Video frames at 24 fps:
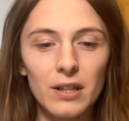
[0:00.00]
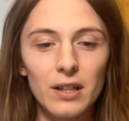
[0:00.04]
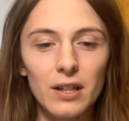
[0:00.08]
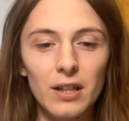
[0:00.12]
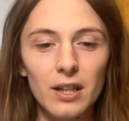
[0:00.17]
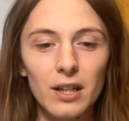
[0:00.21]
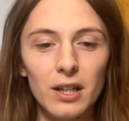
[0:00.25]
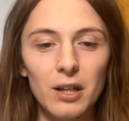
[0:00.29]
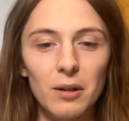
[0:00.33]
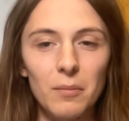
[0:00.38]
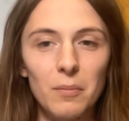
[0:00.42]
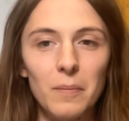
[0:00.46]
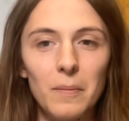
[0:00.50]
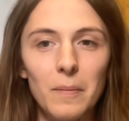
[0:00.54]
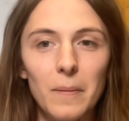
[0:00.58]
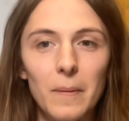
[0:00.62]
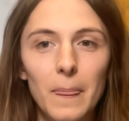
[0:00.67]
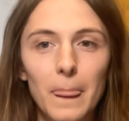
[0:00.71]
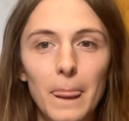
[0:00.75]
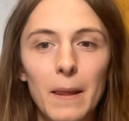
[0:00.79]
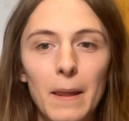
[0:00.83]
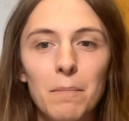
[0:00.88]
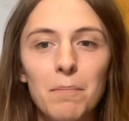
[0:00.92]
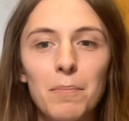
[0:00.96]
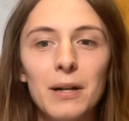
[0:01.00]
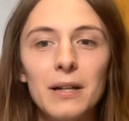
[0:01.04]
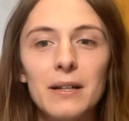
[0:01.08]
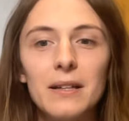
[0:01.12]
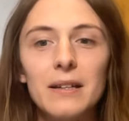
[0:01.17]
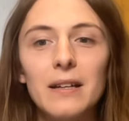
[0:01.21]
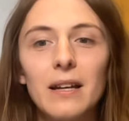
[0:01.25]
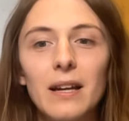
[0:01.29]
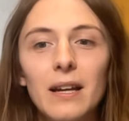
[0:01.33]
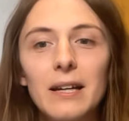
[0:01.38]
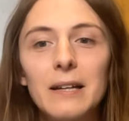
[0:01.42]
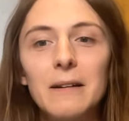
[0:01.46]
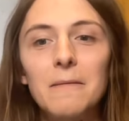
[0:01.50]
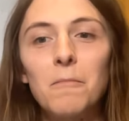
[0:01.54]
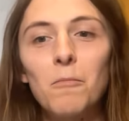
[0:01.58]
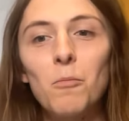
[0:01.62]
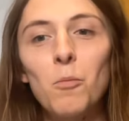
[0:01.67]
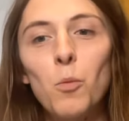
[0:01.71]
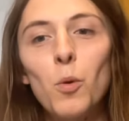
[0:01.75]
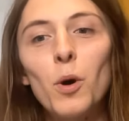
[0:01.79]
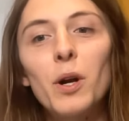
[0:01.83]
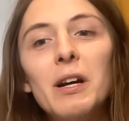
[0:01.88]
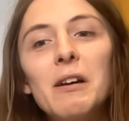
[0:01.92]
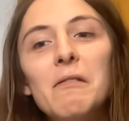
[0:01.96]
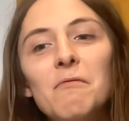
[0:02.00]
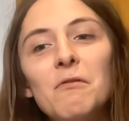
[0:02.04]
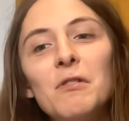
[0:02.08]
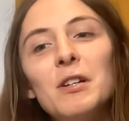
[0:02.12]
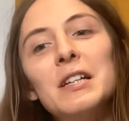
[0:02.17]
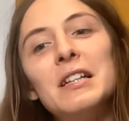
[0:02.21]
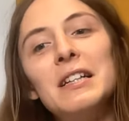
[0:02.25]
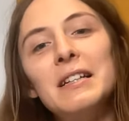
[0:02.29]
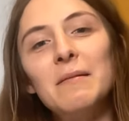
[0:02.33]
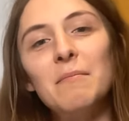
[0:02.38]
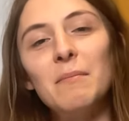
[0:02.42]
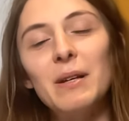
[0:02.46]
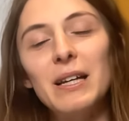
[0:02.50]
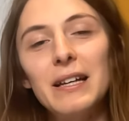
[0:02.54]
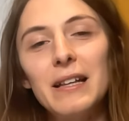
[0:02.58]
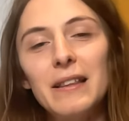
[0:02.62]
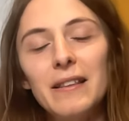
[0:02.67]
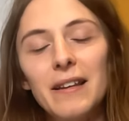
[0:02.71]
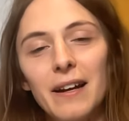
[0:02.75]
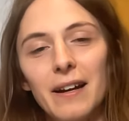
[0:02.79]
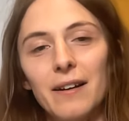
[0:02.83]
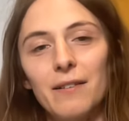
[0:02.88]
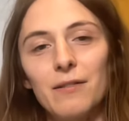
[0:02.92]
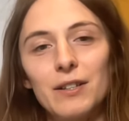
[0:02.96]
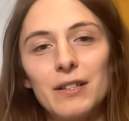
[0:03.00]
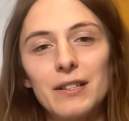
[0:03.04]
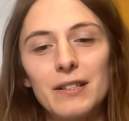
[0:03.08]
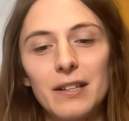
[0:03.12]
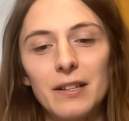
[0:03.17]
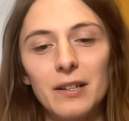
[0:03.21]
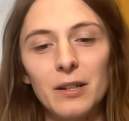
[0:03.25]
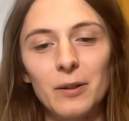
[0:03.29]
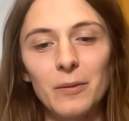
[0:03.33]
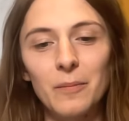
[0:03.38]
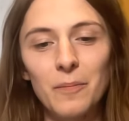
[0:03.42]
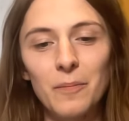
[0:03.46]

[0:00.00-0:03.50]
Um, but like what I really mean there is that